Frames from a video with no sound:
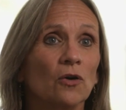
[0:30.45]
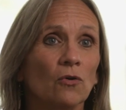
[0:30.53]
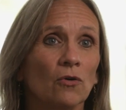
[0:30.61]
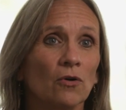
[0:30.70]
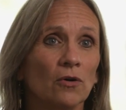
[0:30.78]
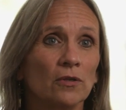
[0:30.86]

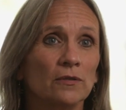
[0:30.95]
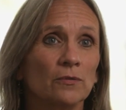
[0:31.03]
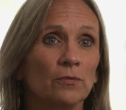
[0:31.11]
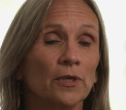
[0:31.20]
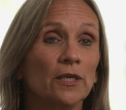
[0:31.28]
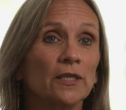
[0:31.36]
goal
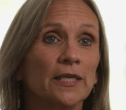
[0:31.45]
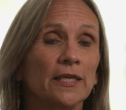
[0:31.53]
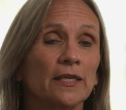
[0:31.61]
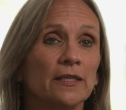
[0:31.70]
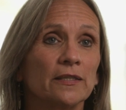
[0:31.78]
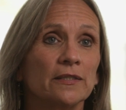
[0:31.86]

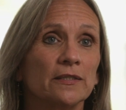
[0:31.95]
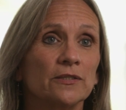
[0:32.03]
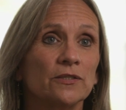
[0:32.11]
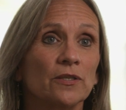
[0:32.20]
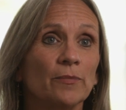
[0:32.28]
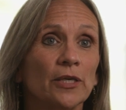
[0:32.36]
really
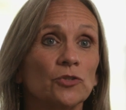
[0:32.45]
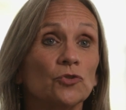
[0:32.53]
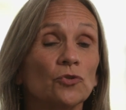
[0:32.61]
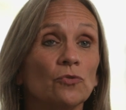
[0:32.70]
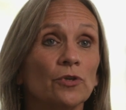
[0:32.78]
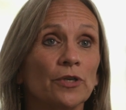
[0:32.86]
is to make
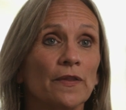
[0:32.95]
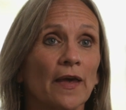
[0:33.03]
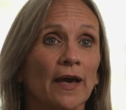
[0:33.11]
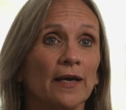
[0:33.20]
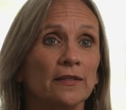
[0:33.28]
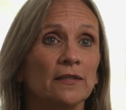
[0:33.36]
sure
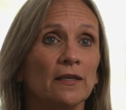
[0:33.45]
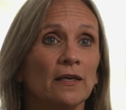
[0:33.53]
that